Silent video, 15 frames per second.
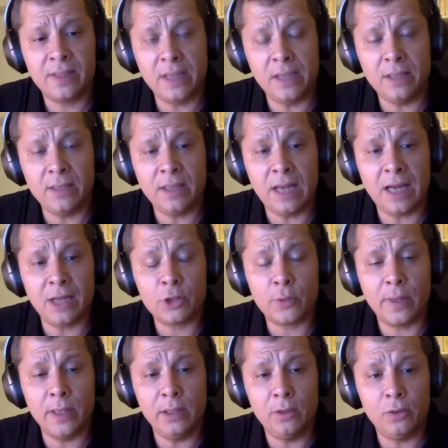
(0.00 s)
states are
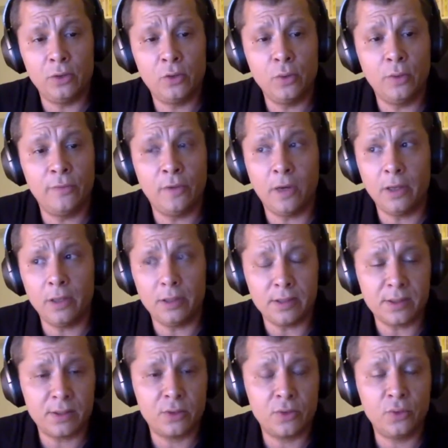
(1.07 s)
trying, you know, to avoid
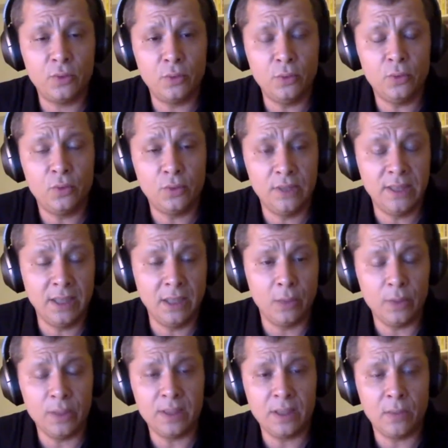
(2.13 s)
us, to deal
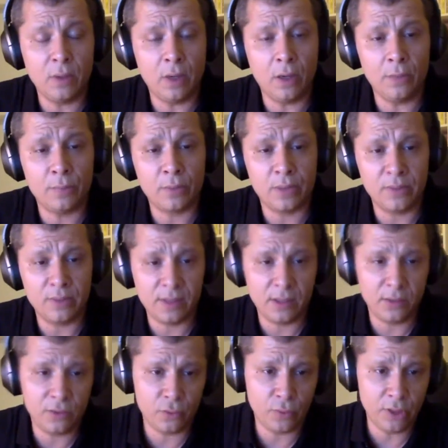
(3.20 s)
with our own
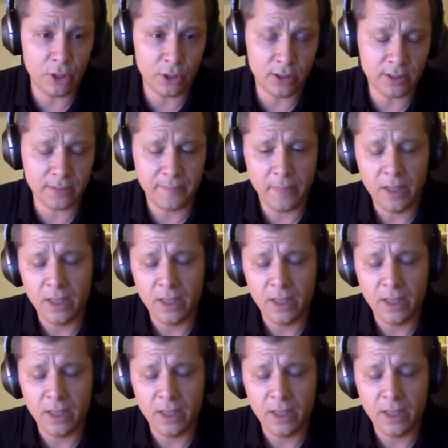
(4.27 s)
privacy and to reach it.